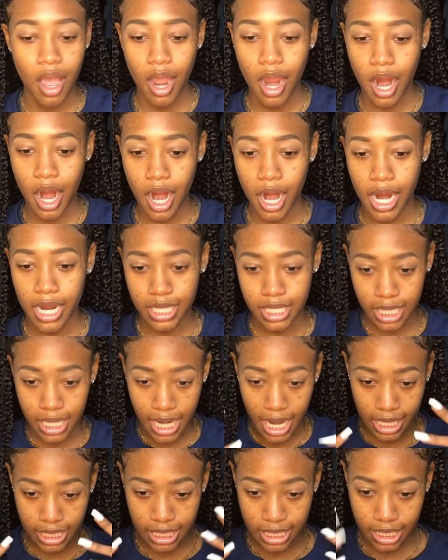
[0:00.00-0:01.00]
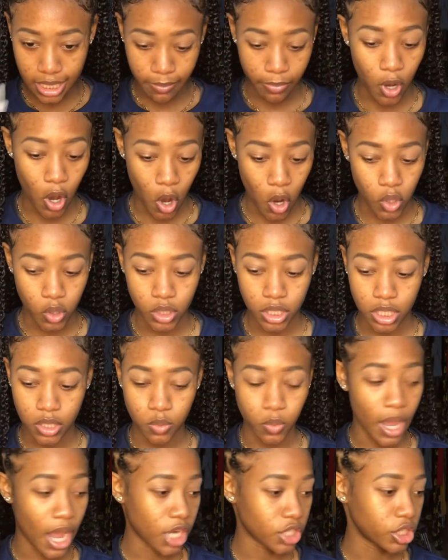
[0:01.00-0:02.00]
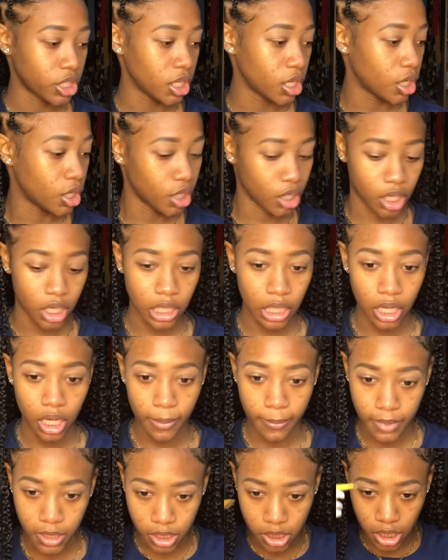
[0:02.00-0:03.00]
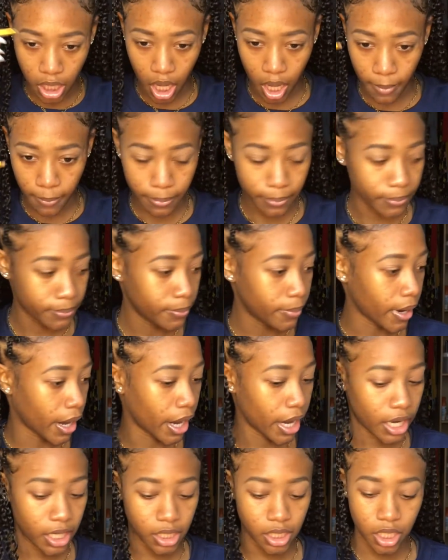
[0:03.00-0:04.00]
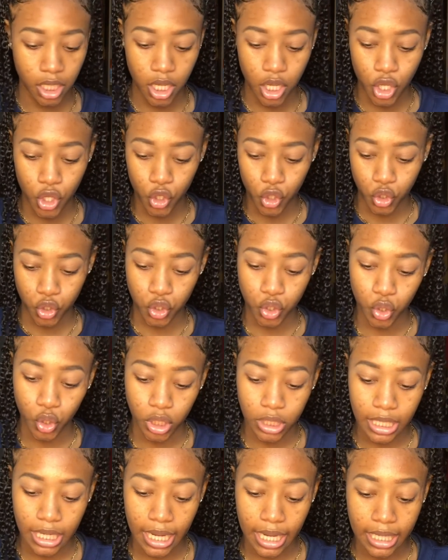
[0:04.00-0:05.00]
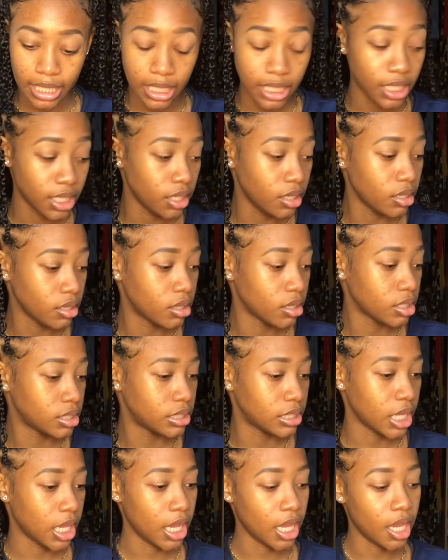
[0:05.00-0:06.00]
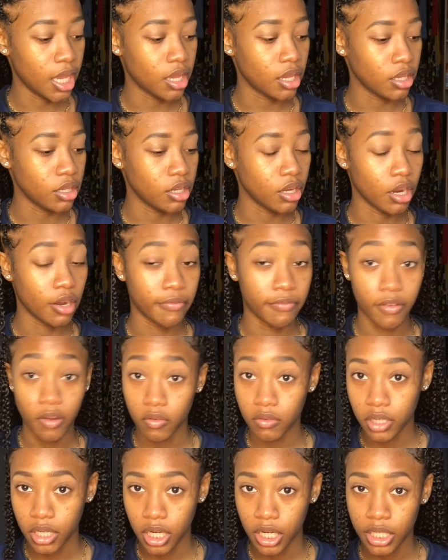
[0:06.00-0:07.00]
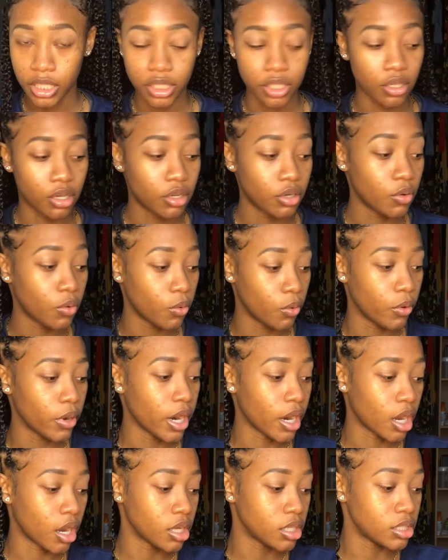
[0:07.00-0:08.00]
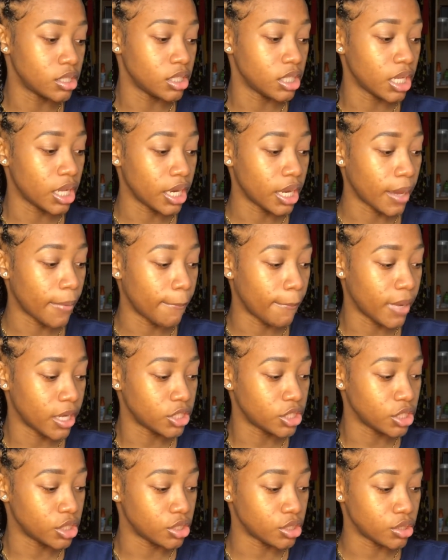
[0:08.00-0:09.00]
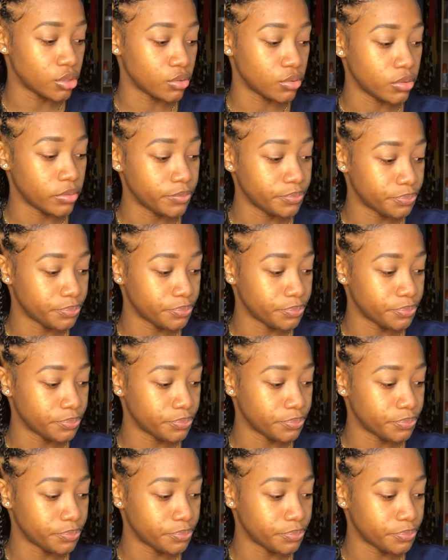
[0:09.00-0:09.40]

Alright, so that's the brows. We're actually gonna clean up the top part. So you can either take your foundation or concealer that matches you.